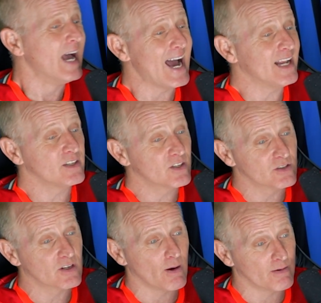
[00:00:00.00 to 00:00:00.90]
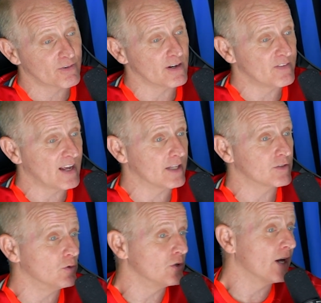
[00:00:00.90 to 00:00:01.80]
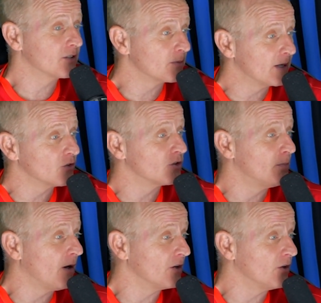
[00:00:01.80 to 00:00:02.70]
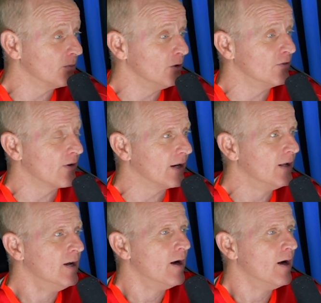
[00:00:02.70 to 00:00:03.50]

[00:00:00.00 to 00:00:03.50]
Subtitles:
and could go up front if you had to, or you had someone else in a part you could move around.